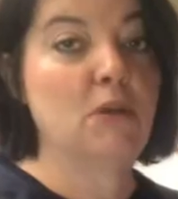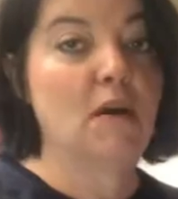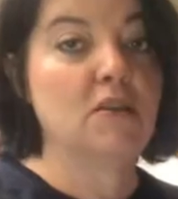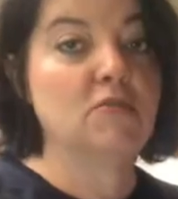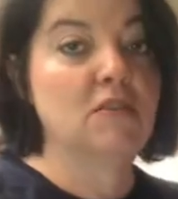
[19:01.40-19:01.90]

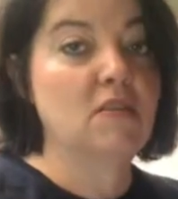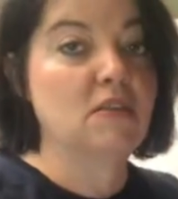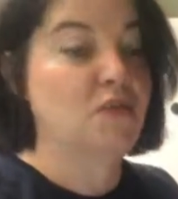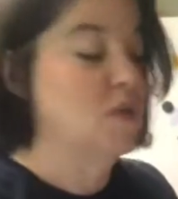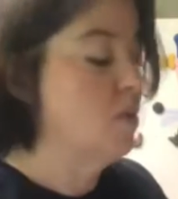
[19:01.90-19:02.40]
not using
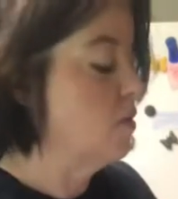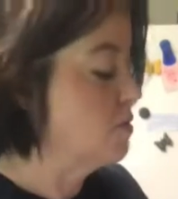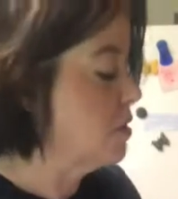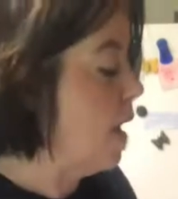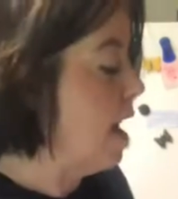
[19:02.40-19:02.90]
these few
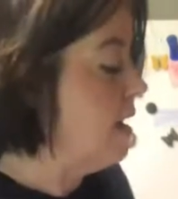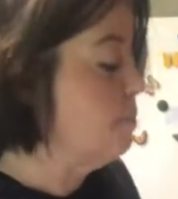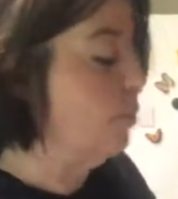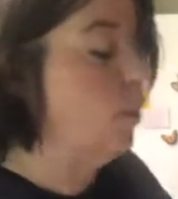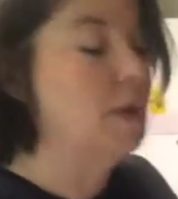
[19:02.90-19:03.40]
noodles, so I
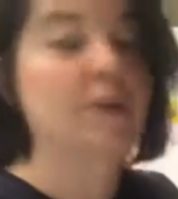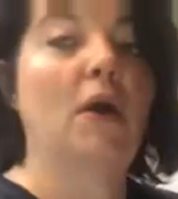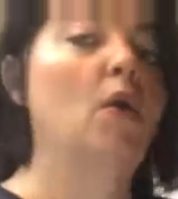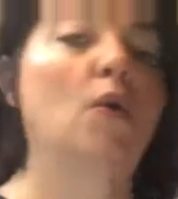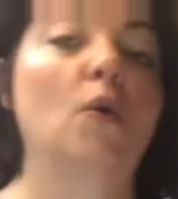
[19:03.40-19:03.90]
had boiled
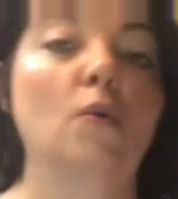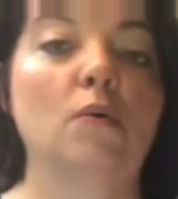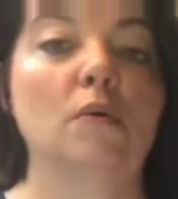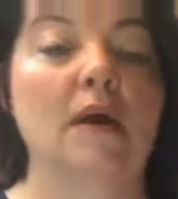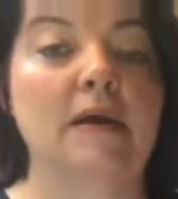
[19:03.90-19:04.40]
a
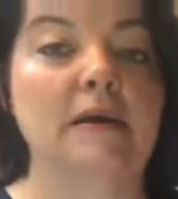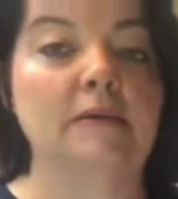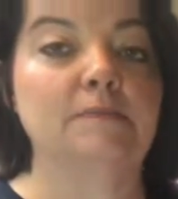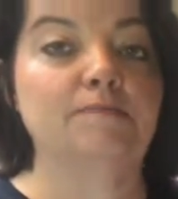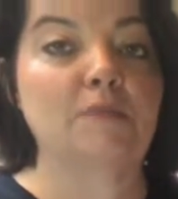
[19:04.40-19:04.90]
whole
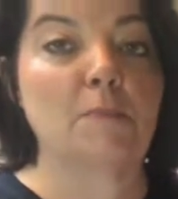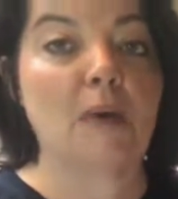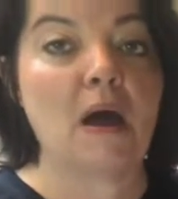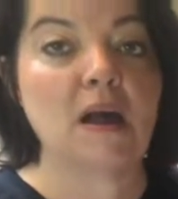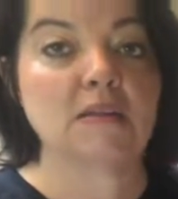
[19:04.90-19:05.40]

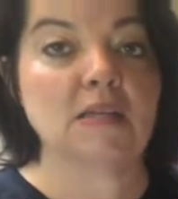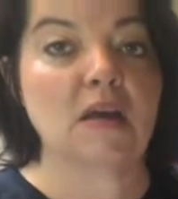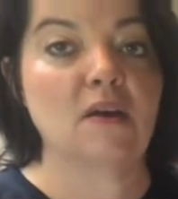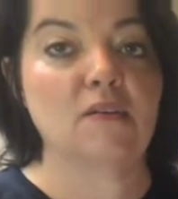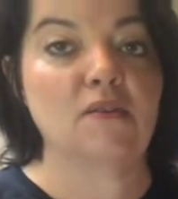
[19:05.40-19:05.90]
box
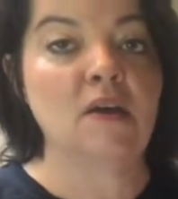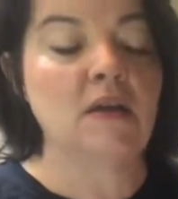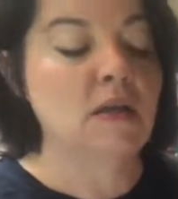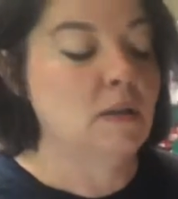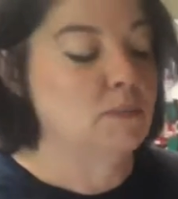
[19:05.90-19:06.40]
of
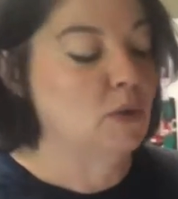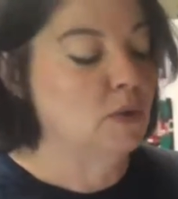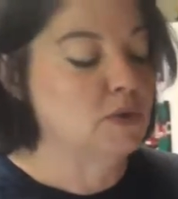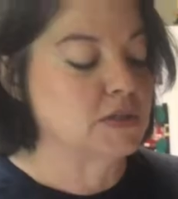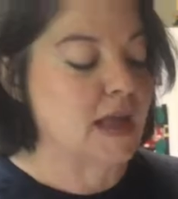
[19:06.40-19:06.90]

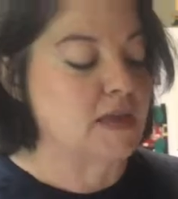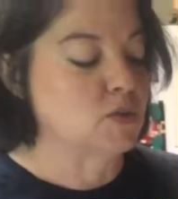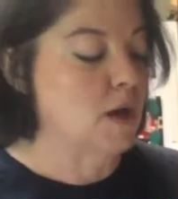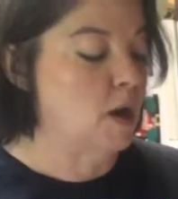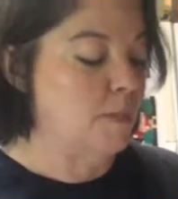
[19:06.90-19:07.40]
Mueller's
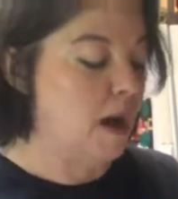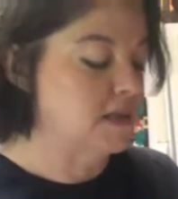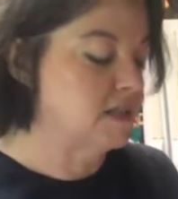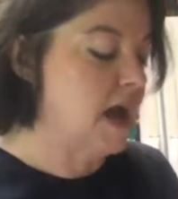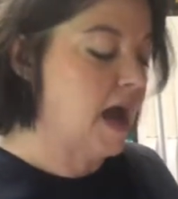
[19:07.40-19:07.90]
angel hair
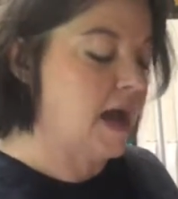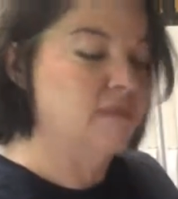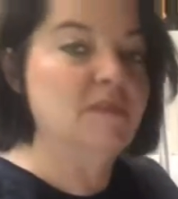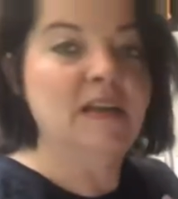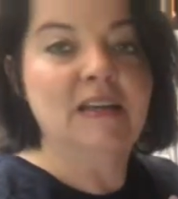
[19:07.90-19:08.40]
pasta.
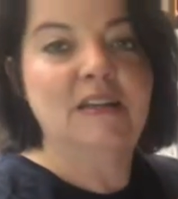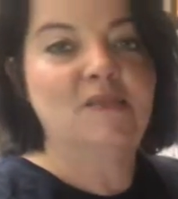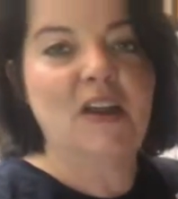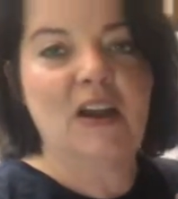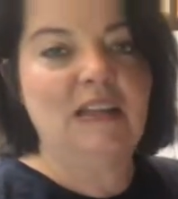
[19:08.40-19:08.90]
I
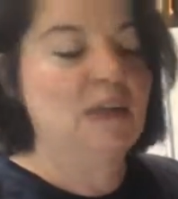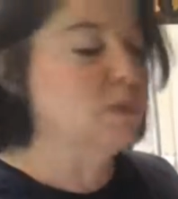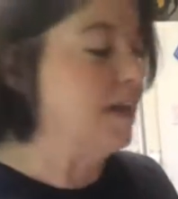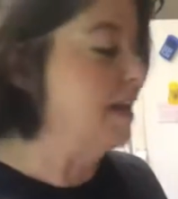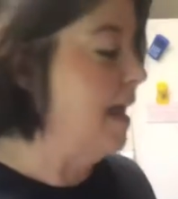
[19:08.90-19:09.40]
very
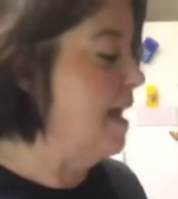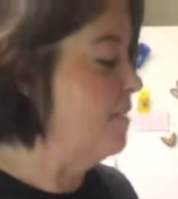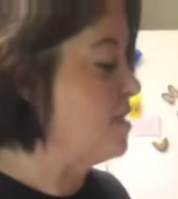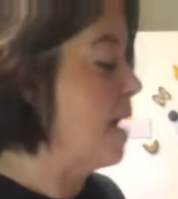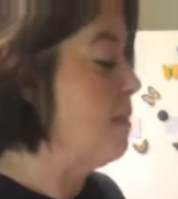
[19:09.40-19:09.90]
little bit
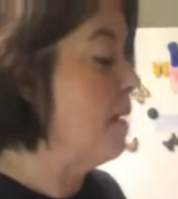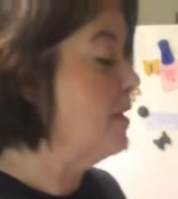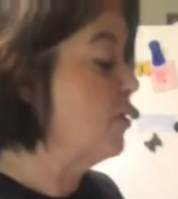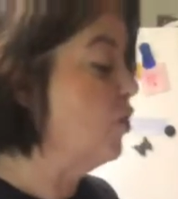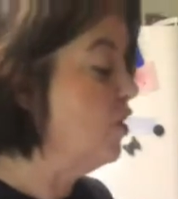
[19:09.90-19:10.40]
left. I
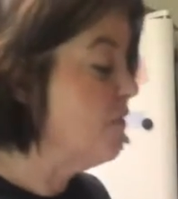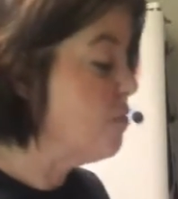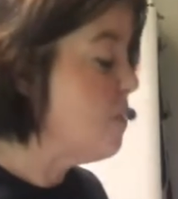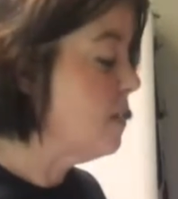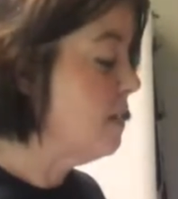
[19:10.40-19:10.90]
probably could have
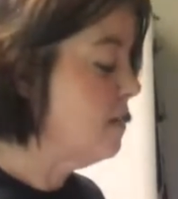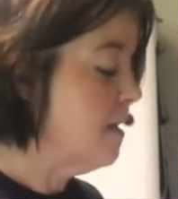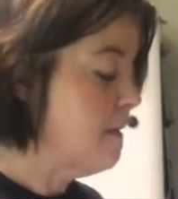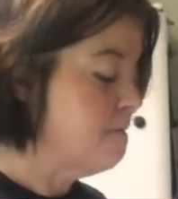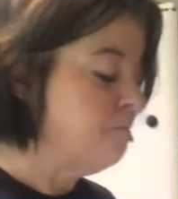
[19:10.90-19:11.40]
thrown it in
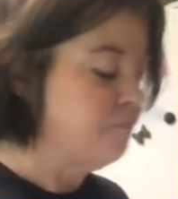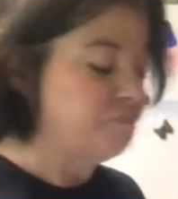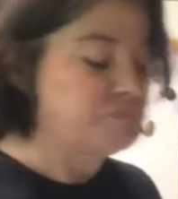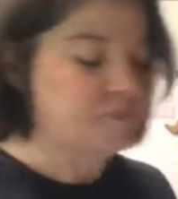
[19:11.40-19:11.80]
there.